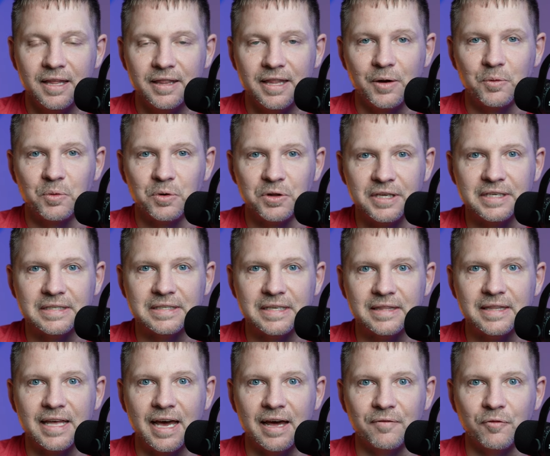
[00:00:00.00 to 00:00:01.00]
they really
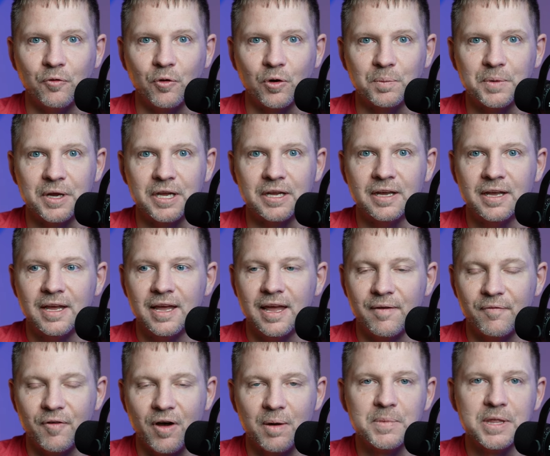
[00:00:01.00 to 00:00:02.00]
did that for me
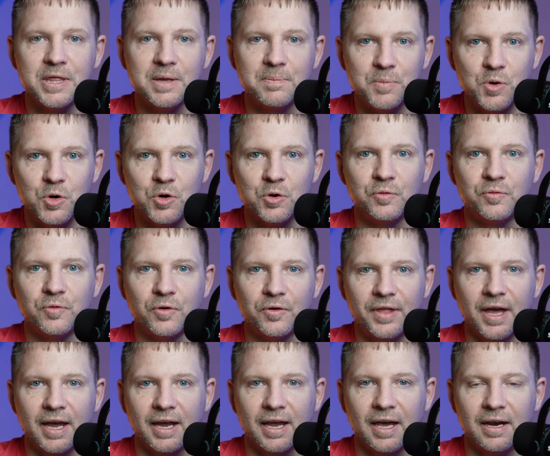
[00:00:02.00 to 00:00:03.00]
if I'm in the mood for
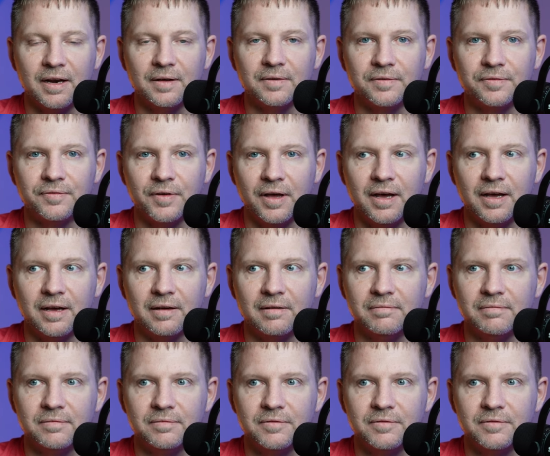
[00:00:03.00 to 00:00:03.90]
that kind of uh,